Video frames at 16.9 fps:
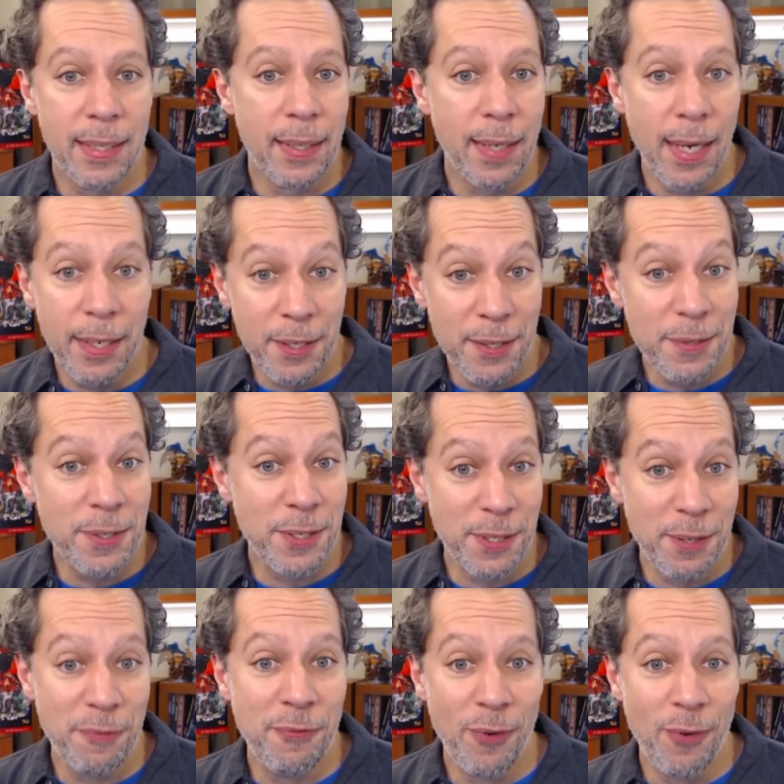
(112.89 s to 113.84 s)
It kind of
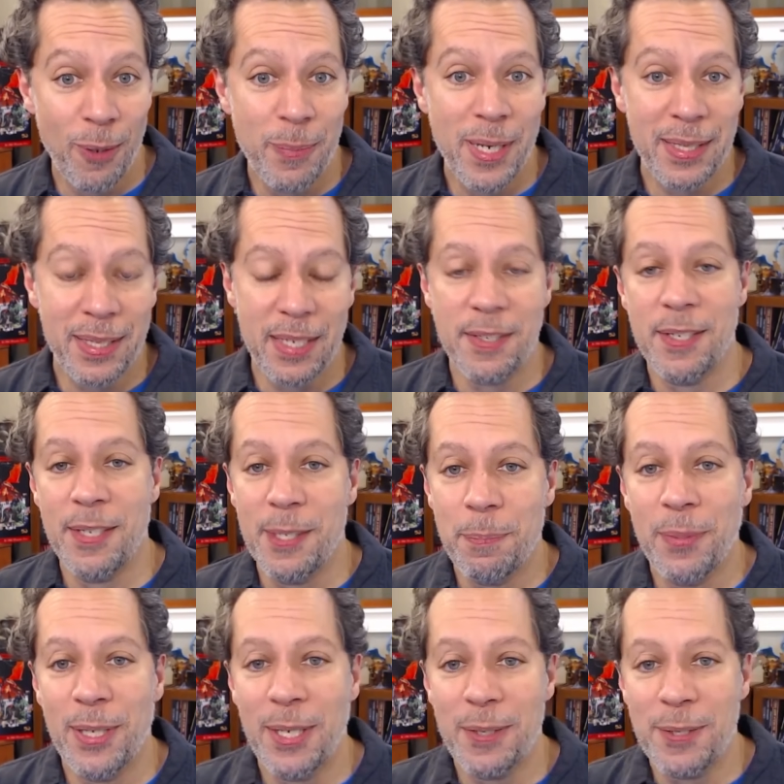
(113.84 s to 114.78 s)
uses the format that's in
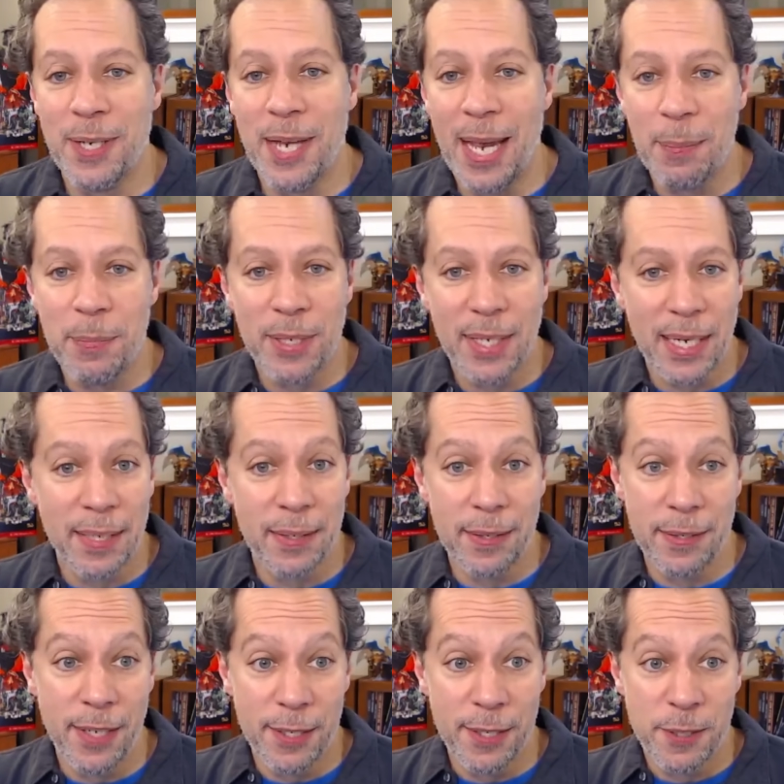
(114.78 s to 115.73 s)
the Player's Handbook and in
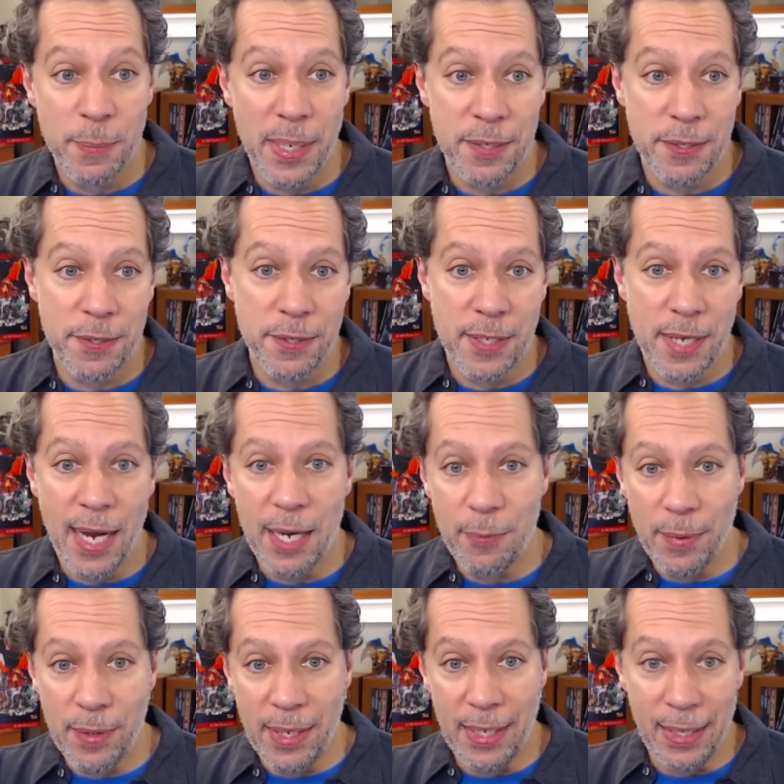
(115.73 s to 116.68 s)
the Dungeon Master's
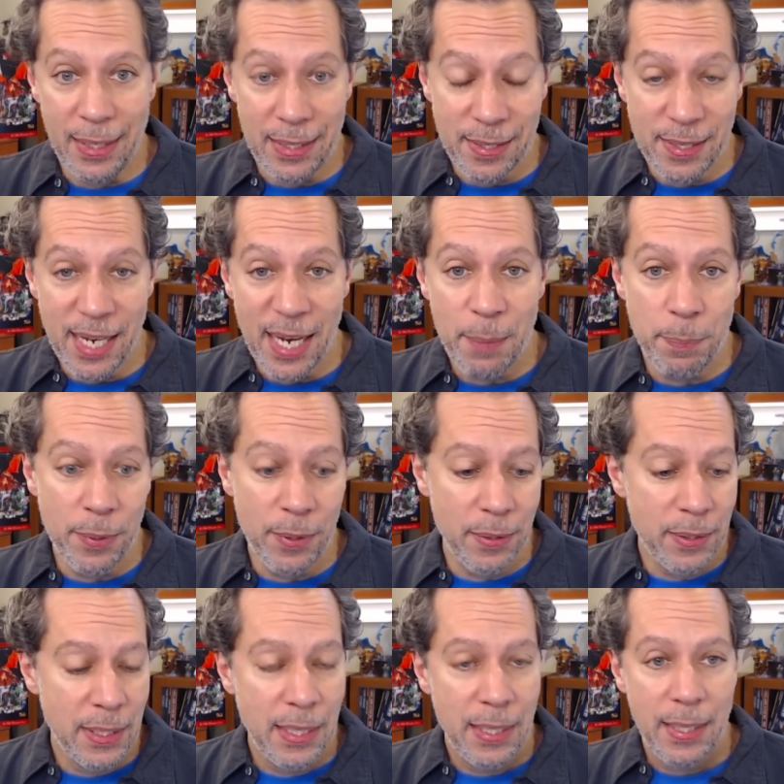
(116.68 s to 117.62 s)
Guide with like an
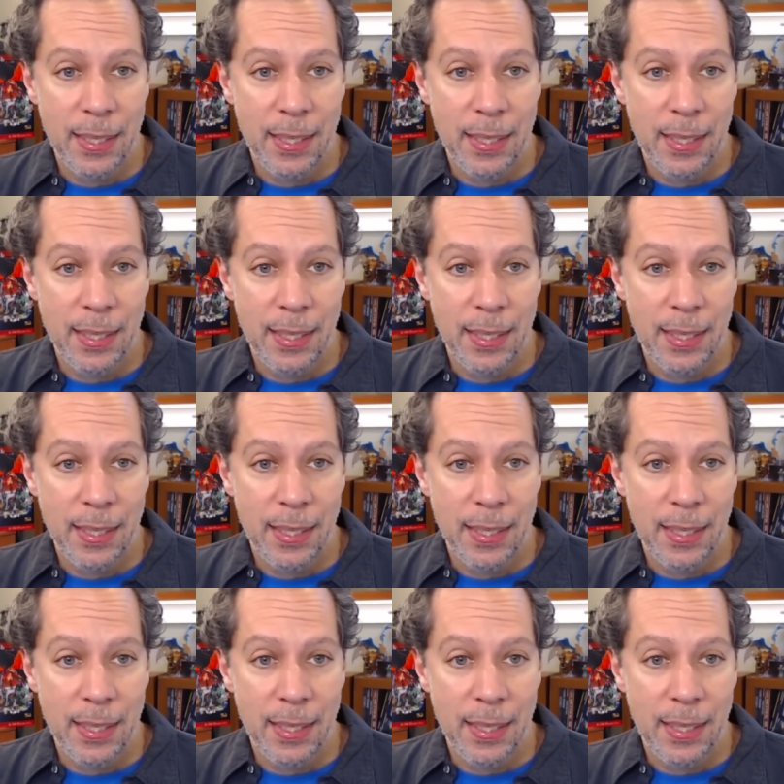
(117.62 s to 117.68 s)
example,